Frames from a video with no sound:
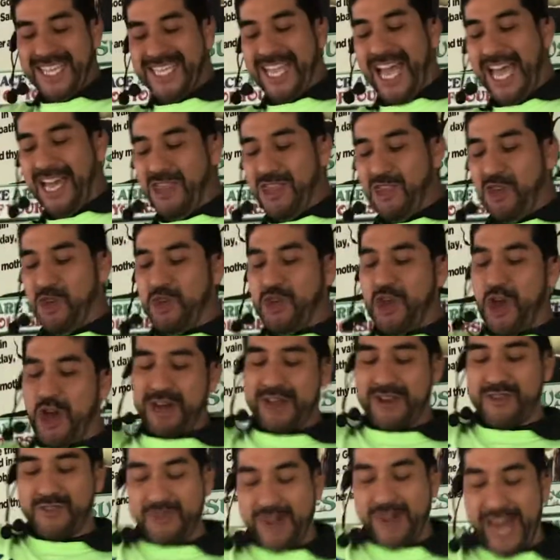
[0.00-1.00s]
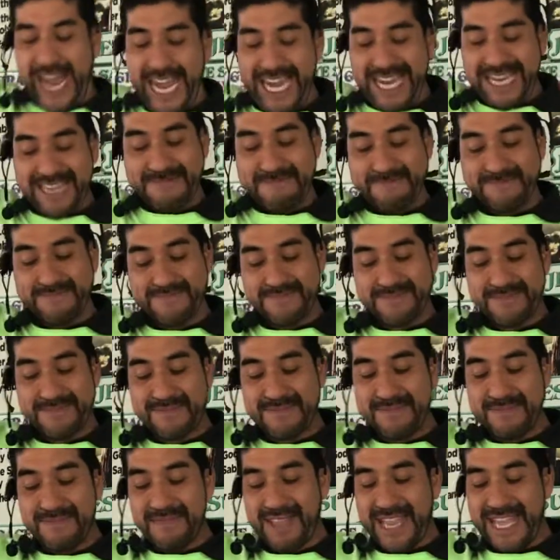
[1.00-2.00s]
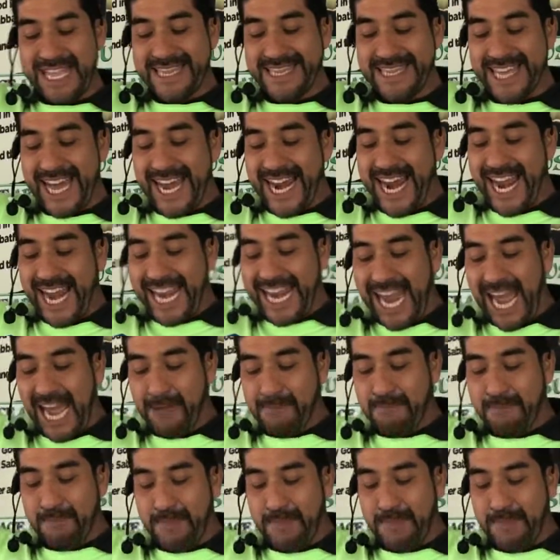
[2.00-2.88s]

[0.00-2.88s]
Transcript: not New York great that I have